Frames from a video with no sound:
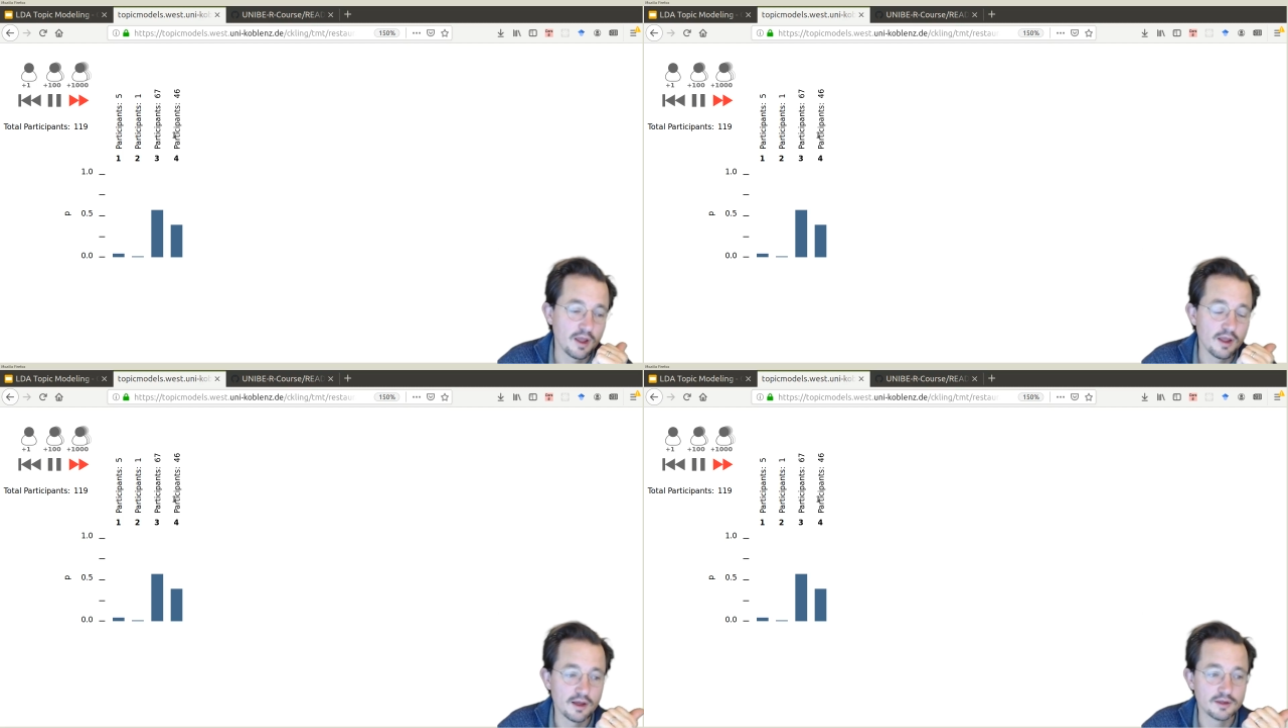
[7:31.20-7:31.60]

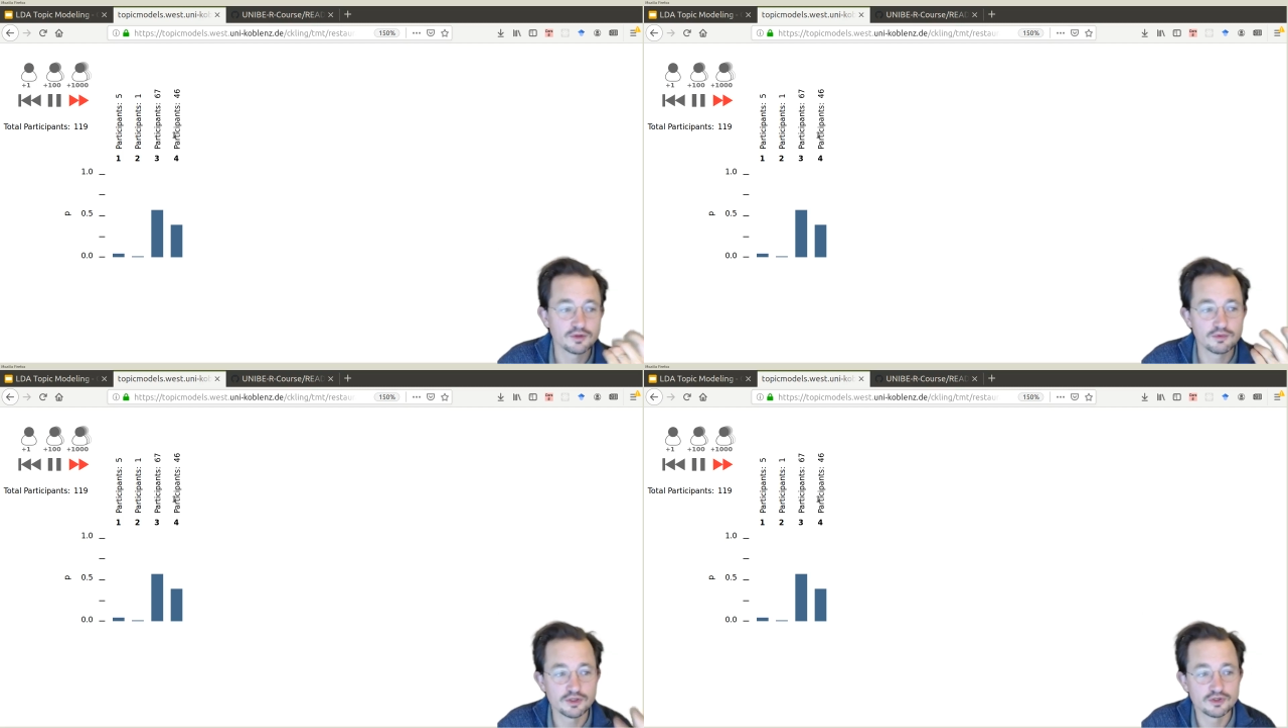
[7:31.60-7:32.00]
And so
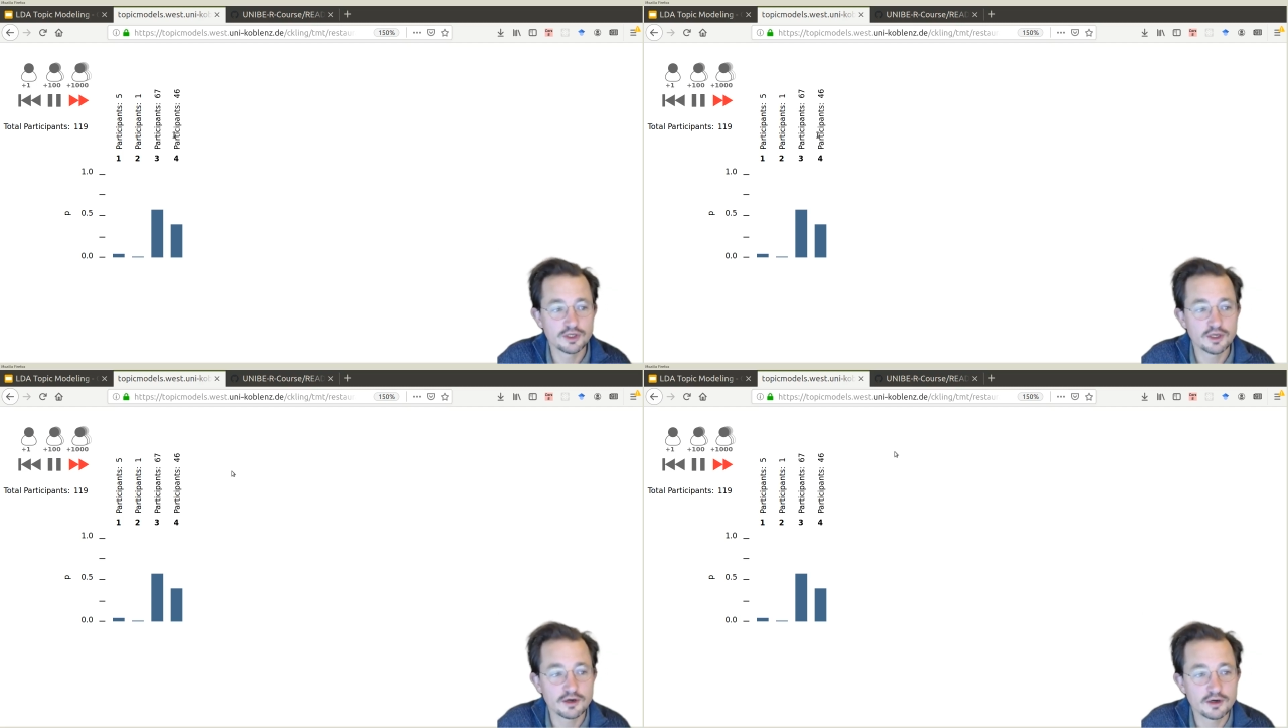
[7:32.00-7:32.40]
what you see
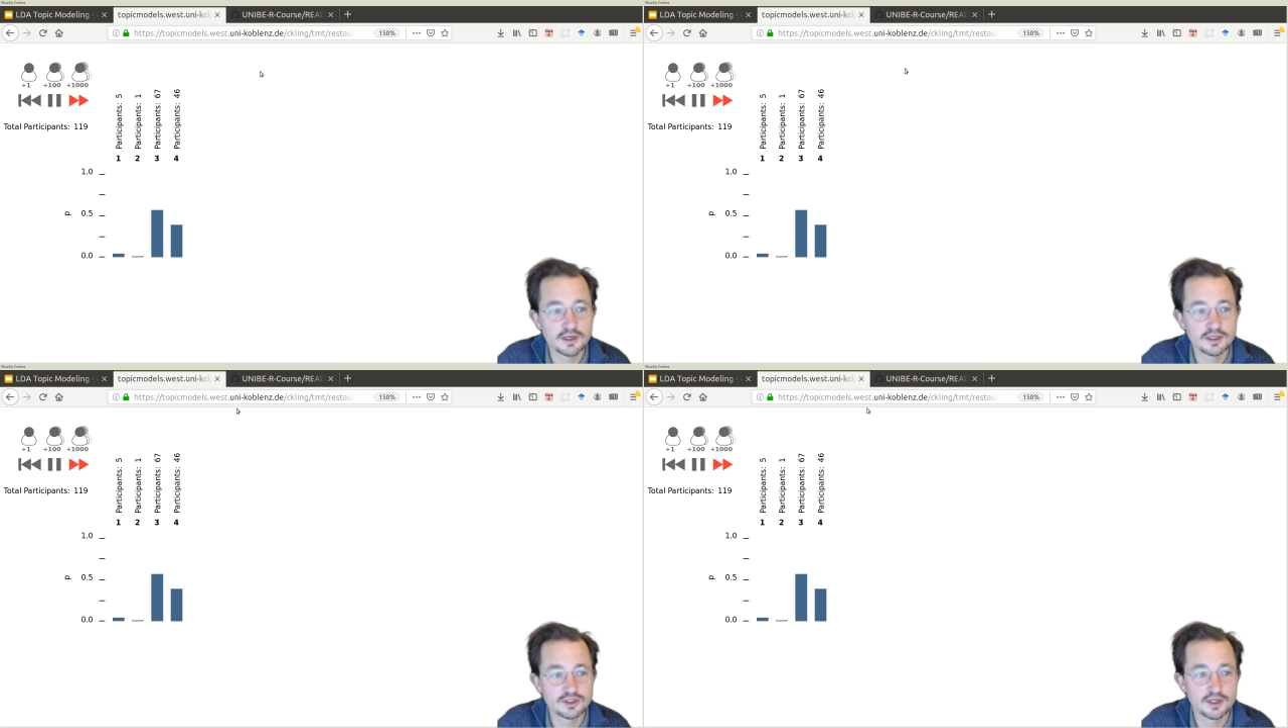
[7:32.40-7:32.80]
here
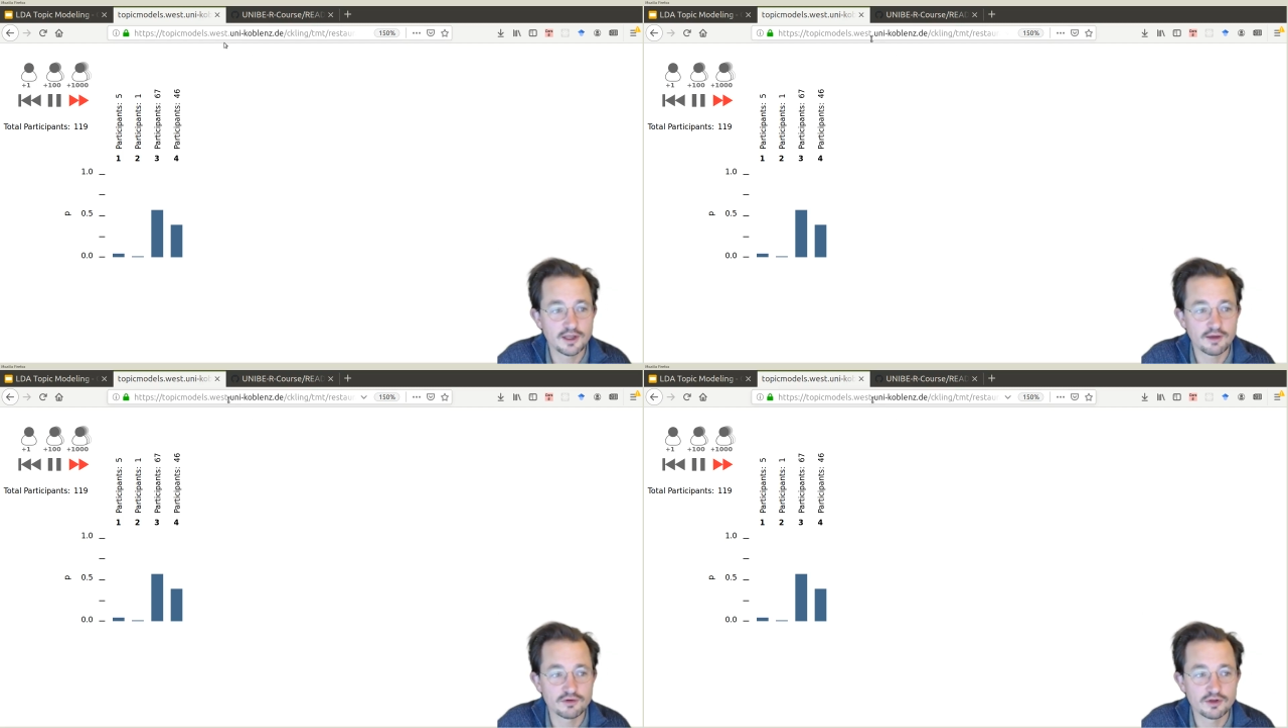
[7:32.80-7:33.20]
is that
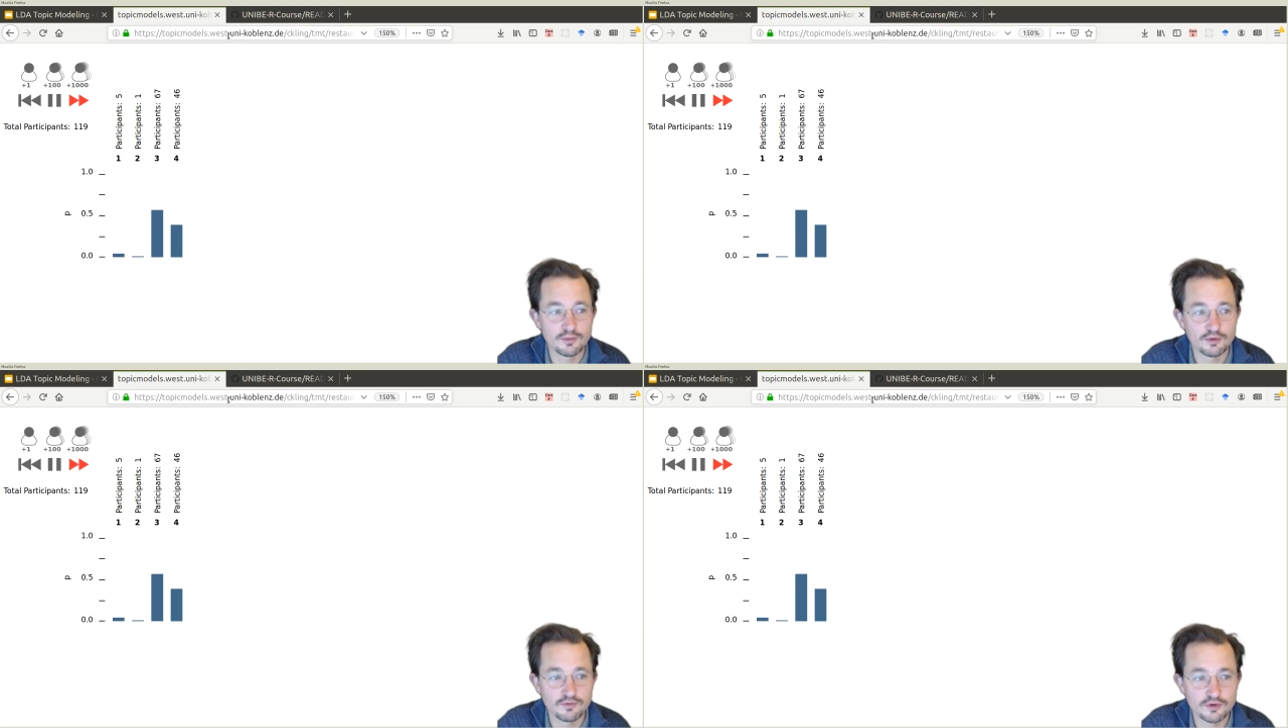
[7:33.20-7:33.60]
every time you
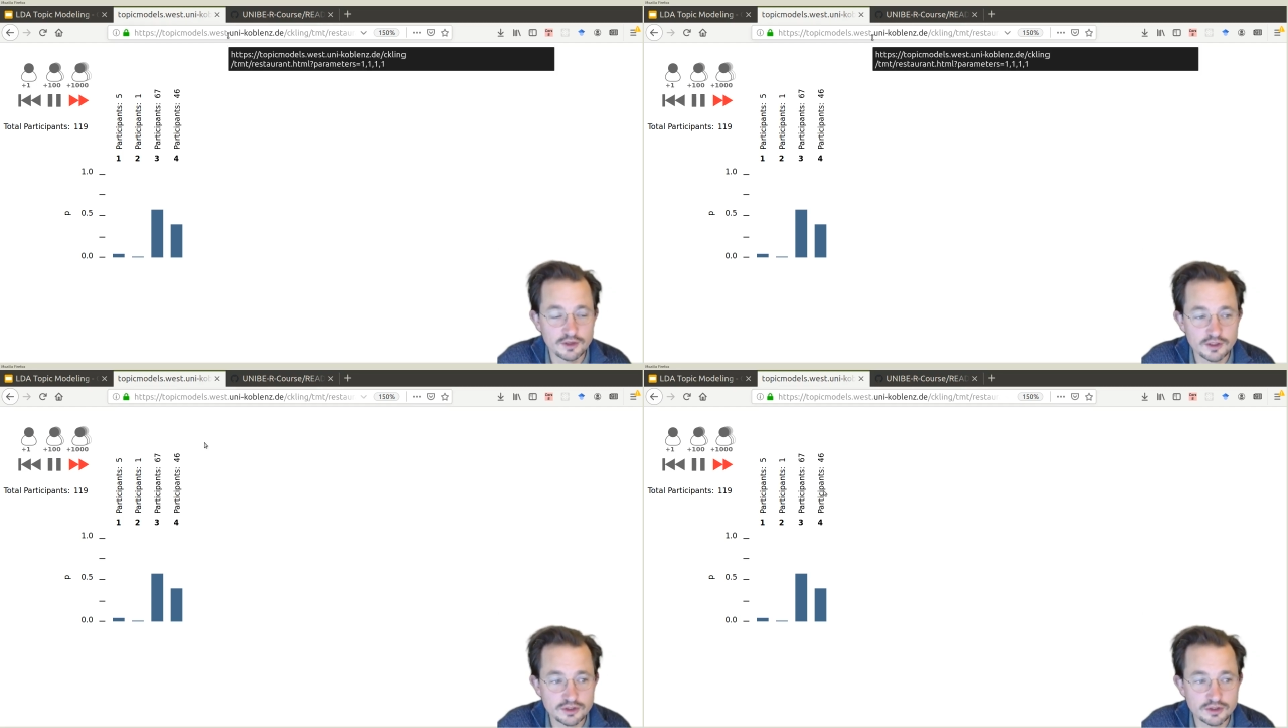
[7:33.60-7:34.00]
run this,